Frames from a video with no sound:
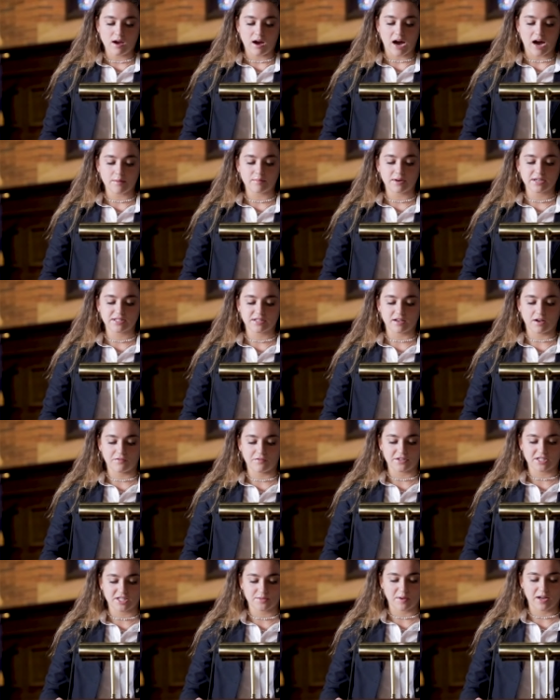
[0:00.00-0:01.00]
I myself
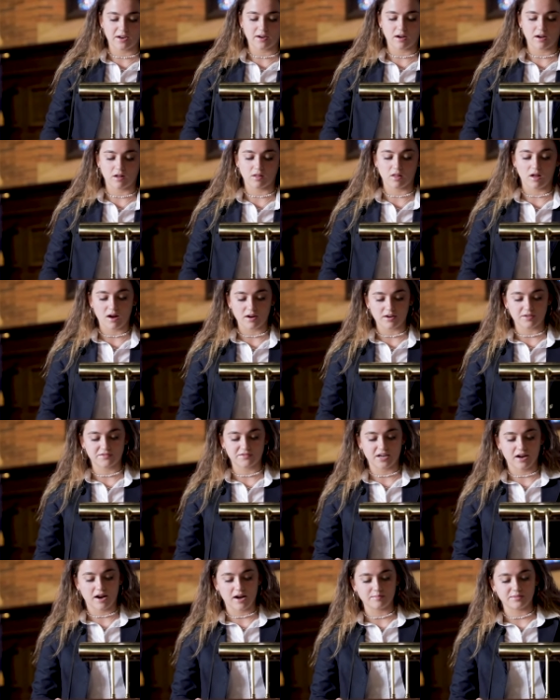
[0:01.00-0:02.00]
have spent a lot of
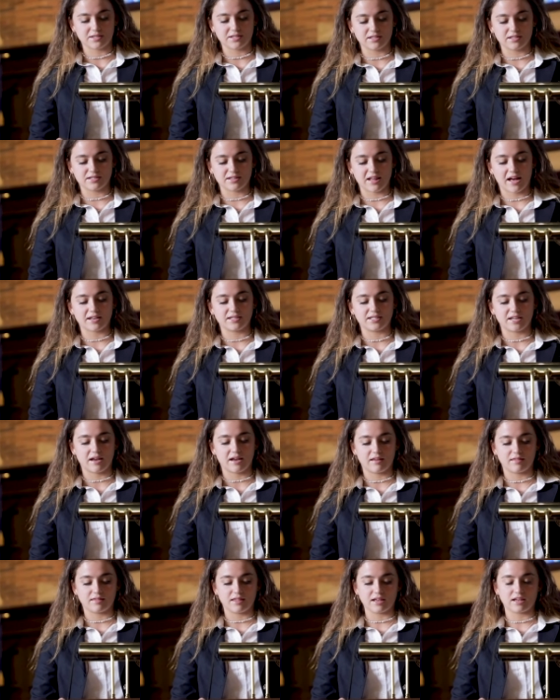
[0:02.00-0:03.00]
time since that
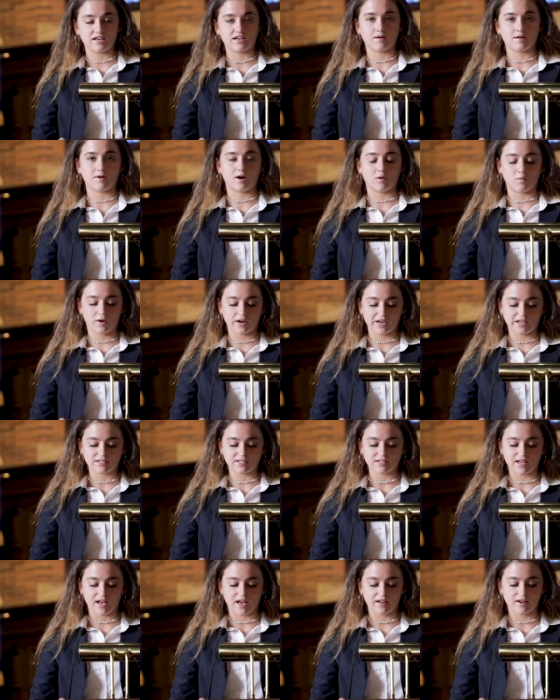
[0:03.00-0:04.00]
day thinking about what he
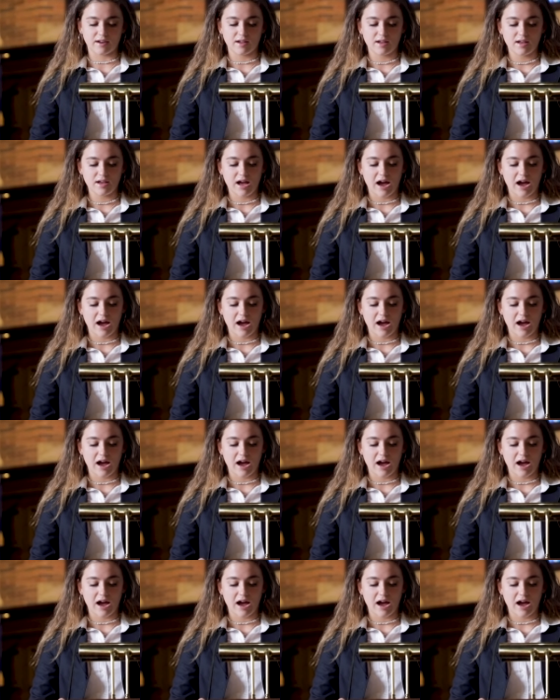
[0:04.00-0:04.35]
said,